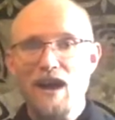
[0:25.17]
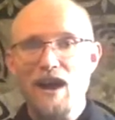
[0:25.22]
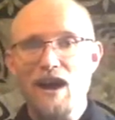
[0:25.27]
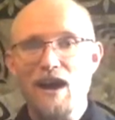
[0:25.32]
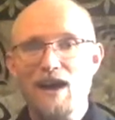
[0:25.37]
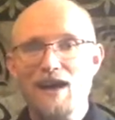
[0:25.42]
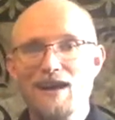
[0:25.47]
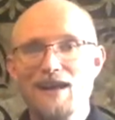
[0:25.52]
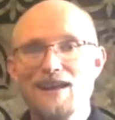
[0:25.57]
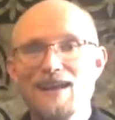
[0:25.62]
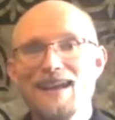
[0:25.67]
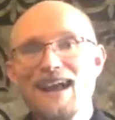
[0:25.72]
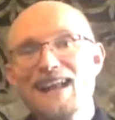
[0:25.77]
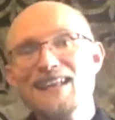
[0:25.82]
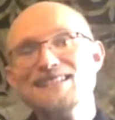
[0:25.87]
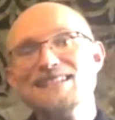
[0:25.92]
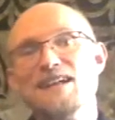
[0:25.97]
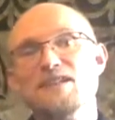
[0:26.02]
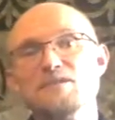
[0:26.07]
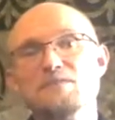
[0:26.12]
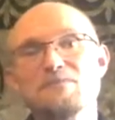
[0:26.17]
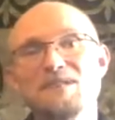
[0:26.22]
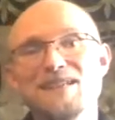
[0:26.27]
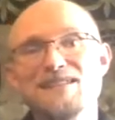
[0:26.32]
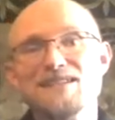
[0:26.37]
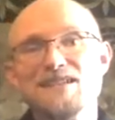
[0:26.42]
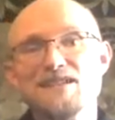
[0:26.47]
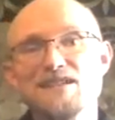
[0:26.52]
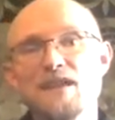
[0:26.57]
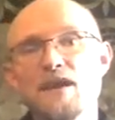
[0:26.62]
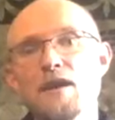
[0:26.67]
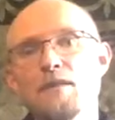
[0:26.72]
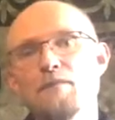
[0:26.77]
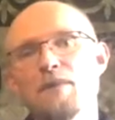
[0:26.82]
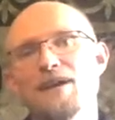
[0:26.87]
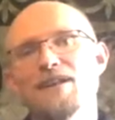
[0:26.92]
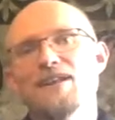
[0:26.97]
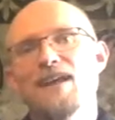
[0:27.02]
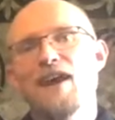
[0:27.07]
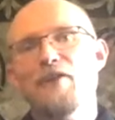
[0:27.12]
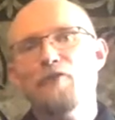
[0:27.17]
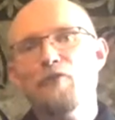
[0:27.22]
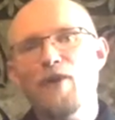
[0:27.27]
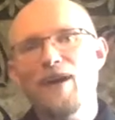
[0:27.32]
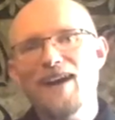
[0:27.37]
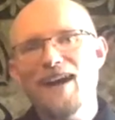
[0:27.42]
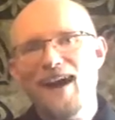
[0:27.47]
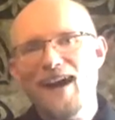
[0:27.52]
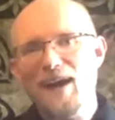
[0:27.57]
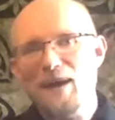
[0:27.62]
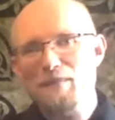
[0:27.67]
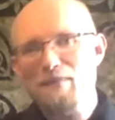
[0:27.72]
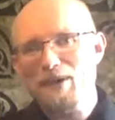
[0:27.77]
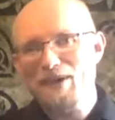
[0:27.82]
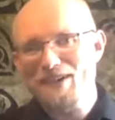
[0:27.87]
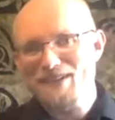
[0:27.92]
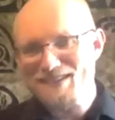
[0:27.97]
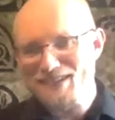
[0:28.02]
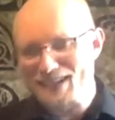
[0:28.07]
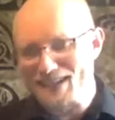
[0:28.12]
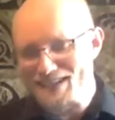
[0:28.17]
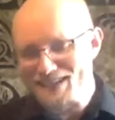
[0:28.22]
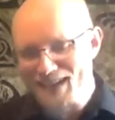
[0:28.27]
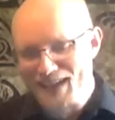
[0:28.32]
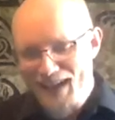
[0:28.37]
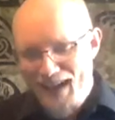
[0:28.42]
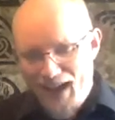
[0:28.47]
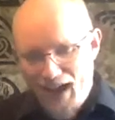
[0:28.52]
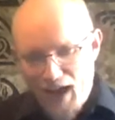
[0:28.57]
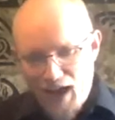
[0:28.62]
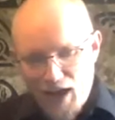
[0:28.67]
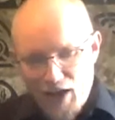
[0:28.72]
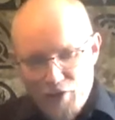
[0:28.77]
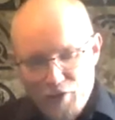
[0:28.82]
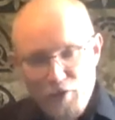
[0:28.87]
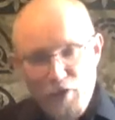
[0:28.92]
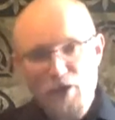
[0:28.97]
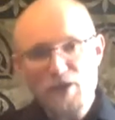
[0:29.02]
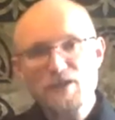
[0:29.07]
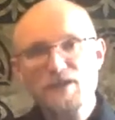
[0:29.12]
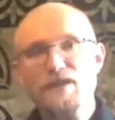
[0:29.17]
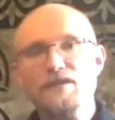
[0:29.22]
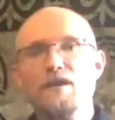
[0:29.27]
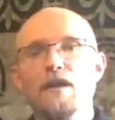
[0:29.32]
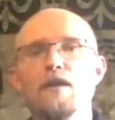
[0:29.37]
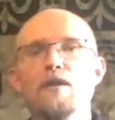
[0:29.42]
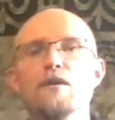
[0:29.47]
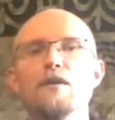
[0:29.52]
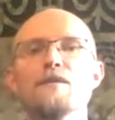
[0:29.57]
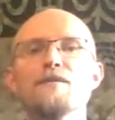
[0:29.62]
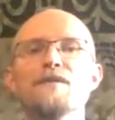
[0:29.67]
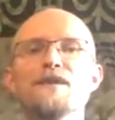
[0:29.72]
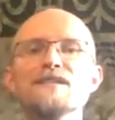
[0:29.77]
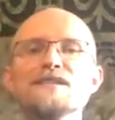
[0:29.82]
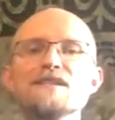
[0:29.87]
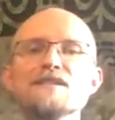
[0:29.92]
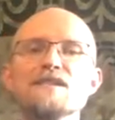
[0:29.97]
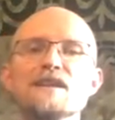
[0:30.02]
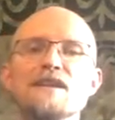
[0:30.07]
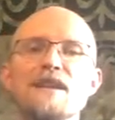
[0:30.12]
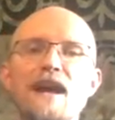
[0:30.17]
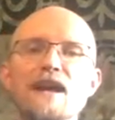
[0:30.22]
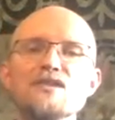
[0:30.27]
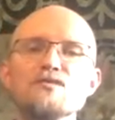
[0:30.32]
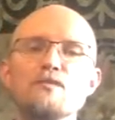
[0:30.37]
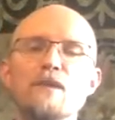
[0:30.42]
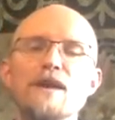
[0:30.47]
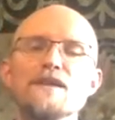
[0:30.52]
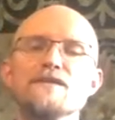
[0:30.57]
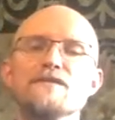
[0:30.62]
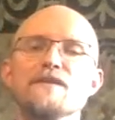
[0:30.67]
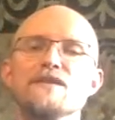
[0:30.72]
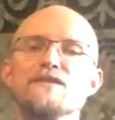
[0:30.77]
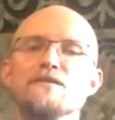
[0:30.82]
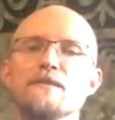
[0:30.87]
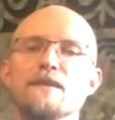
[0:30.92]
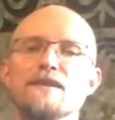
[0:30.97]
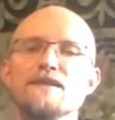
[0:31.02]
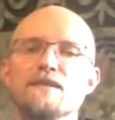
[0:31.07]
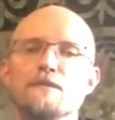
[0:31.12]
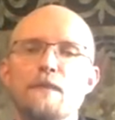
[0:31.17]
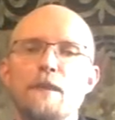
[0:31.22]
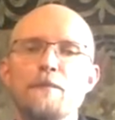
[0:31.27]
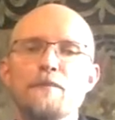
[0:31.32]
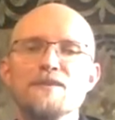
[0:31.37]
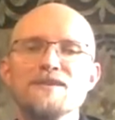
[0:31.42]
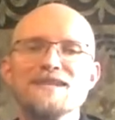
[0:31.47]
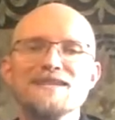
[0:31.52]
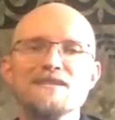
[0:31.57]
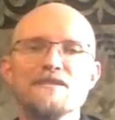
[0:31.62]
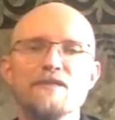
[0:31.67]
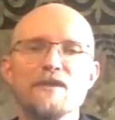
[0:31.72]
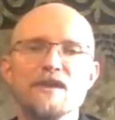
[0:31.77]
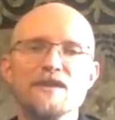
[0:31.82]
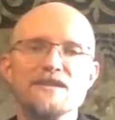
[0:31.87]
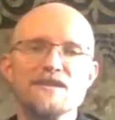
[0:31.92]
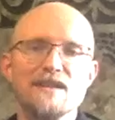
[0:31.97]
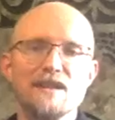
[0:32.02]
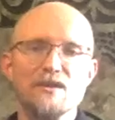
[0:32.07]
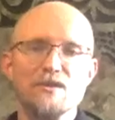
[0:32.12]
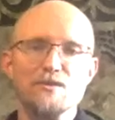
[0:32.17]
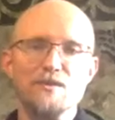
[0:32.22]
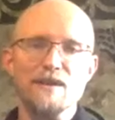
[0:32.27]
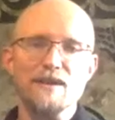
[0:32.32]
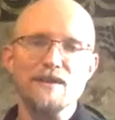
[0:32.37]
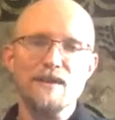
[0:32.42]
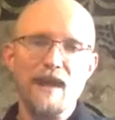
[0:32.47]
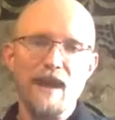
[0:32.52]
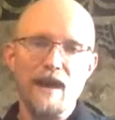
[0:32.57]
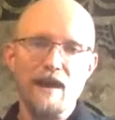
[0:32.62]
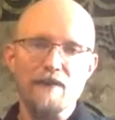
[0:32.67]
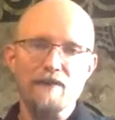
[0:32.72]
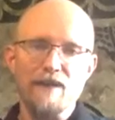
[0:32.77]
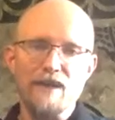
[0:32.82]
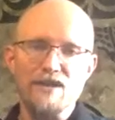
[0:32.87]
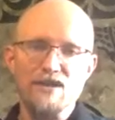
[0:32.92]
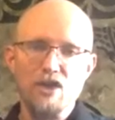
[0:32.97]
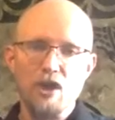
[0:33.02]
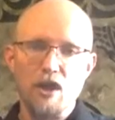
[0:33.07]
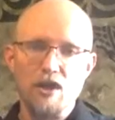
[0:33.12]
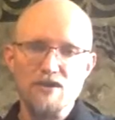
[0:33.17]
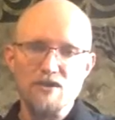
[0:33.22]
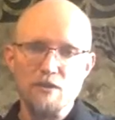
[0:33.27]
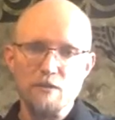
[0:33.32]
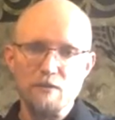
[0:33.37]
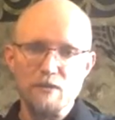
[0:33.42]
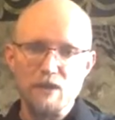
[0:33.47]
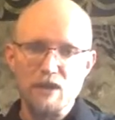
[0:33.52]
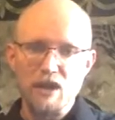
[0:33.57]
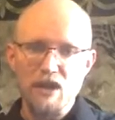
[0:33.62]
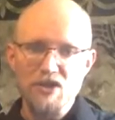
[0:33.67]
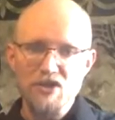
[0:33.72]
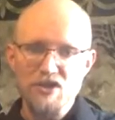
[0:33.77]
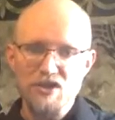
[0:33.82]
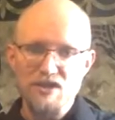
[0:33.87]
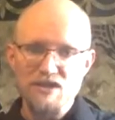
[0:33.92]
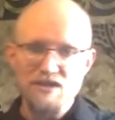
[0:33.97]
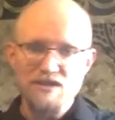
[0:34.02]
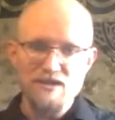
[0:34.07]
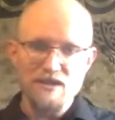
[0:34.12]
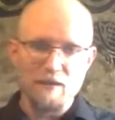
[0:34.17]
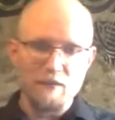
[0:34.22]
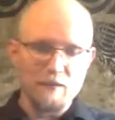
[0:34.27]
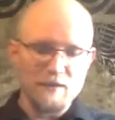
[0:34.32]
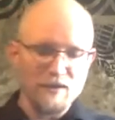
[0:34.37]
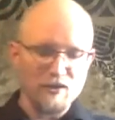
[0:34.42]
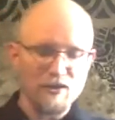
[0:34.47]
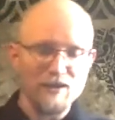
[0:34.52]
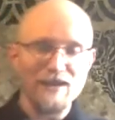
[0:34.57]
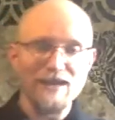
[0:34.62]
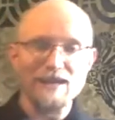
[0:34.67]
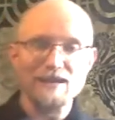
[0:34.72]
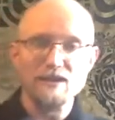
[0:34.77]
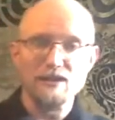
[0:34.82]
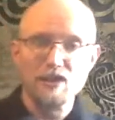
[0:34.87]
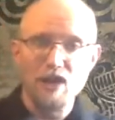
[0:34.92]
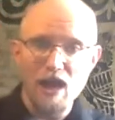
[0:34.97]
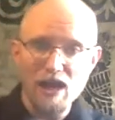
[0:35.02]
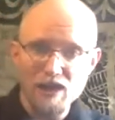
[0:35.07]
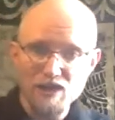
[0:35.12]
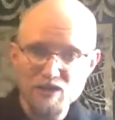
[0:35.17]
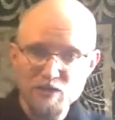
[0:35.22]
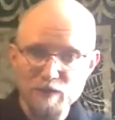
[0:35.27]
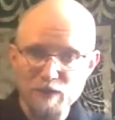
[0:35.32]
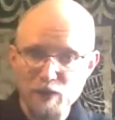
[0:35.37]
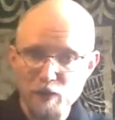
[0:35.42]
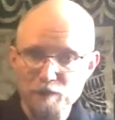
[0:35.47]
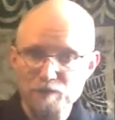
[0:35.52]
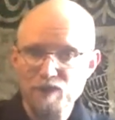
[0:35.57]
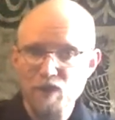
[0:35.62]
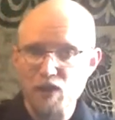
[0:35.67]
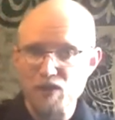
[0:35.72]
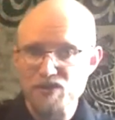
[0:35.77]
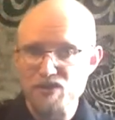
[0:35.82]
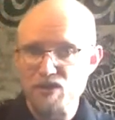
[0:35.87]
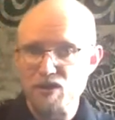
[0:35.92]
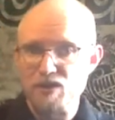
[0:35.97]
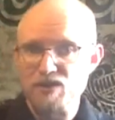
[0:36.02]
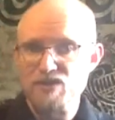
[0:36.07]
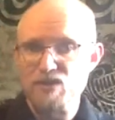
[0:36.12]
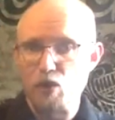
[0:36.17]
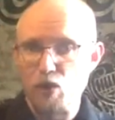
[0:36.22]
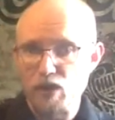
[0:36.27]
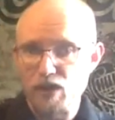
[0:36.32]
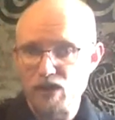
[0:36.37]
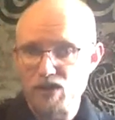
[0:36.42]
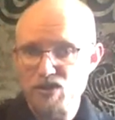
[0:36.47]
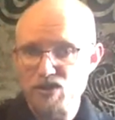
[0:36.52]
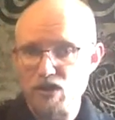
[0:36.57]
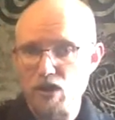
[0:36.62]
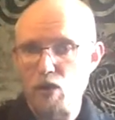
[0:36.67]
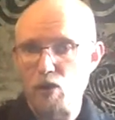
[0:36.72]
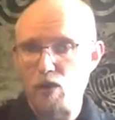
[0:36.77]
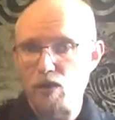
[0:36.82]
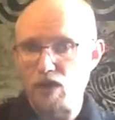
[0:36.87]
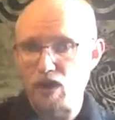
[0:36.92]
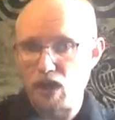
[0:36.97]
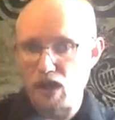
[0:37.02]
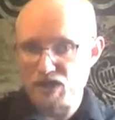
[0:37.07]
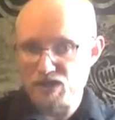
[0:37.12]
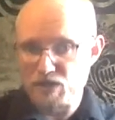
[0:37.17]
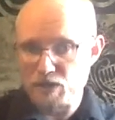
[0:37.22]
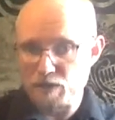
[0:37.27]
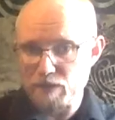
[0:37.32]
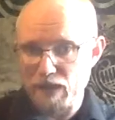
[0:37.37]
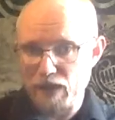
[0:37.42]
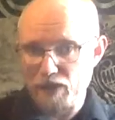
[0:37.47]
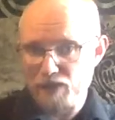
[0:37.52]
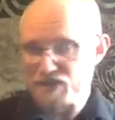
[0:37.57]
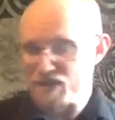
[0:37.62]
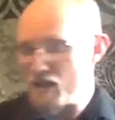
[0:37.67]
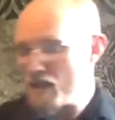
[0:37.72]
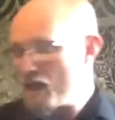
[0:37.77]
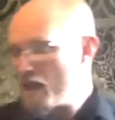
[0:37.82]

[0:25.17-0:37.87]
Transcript: Uh, it kind of sounds pleasant, but FYI, I apologize. Uh, thirdly, though, this is a nice range of instruments that represents the various skills we need to have as concert percussionists. I'm going to be looking at the glockenspiel, also known as the orchestra or concert bells,